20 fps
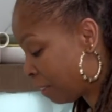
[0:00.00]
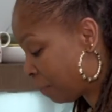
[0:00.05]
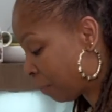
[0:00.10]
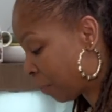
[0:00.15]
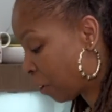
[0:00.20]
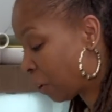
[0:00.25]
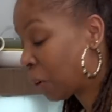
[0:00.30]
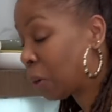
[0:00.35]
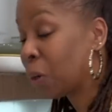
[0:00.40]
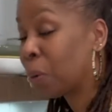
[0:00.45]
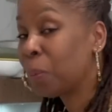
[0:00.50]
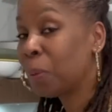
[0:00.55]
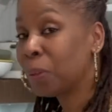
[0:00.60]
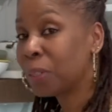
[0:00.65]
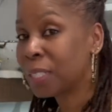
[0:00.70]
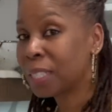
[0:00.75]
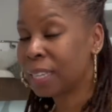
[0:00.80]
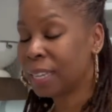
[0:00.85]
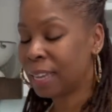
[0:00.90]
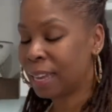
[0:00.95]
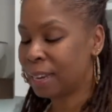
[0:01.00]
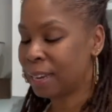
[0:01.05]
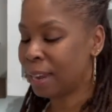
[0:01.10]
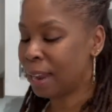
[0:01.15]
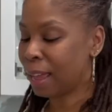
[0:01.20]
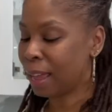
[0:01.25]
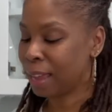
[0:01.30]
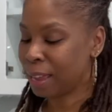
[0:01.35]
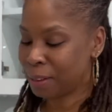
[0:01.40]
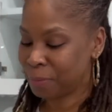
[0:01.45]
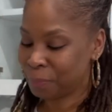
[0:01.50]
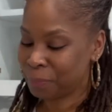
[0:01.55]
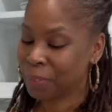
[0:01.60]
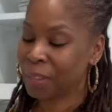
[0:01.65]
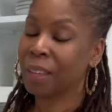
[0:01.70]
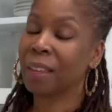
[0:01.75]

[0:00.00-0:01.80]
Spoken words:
herbal tea at night,